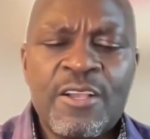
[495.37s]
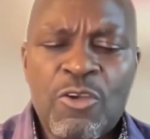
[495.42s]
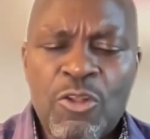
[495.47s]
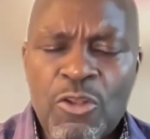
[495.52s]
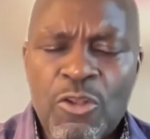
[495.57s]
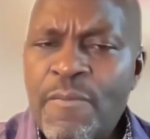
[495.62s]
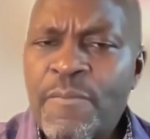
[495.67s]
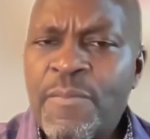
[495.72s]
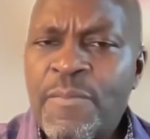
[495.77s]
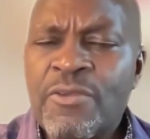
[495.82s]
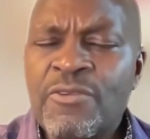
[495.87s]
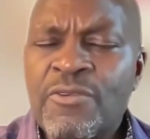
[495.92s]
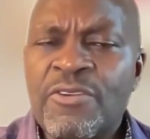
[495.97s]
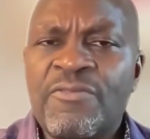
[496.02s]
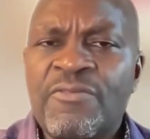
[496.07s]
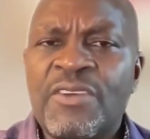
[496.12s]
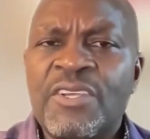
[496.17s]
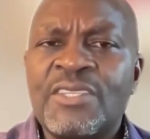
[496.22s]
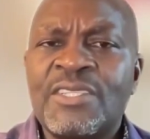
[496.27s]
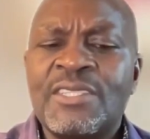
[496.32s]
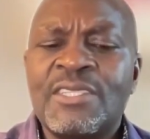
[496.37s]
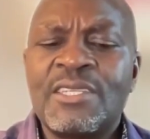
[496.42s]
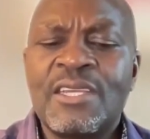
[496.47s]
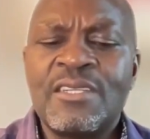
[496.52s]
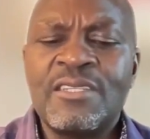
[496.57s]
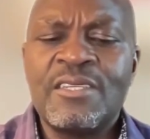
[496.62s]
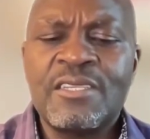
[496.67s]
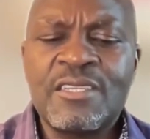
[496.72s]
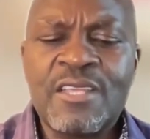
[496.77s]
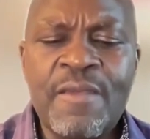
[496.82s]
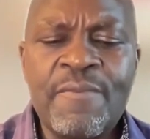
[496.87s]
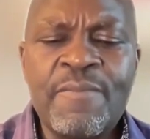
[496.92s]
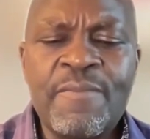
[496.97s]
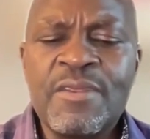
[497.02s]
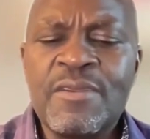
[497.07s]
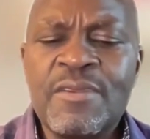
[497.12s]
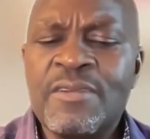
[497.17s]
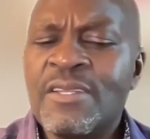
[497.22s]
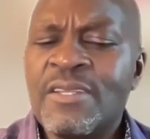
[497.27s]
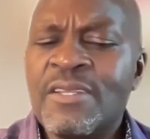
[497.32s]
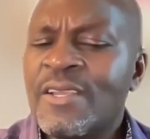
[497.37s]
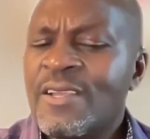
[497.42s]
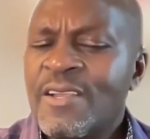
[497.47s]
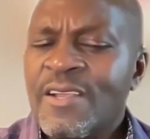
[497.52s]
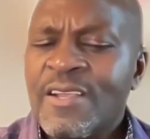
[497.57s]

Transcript: Columbia University determined,